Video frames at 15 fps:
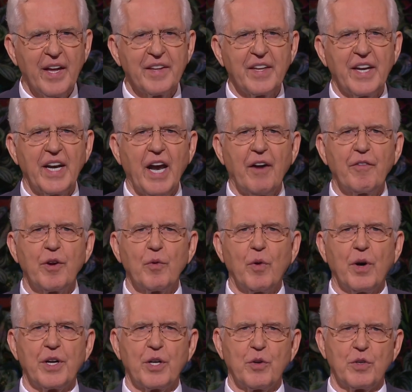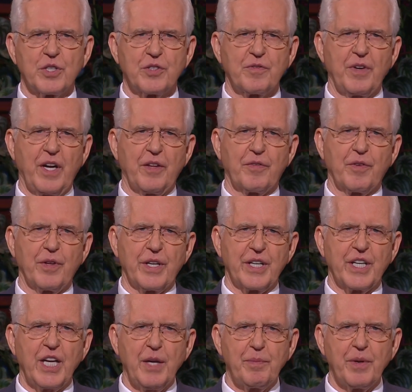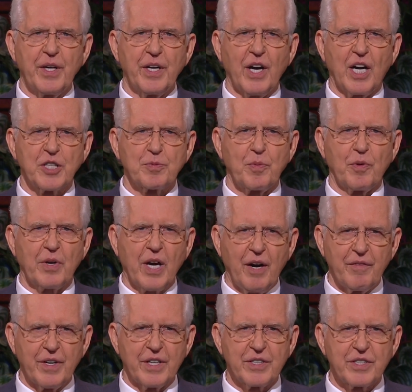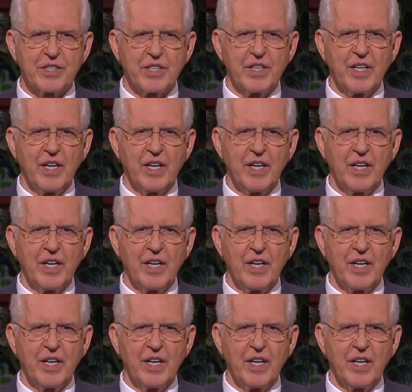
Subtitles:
that everyone who is faithful in keeping gospel covenants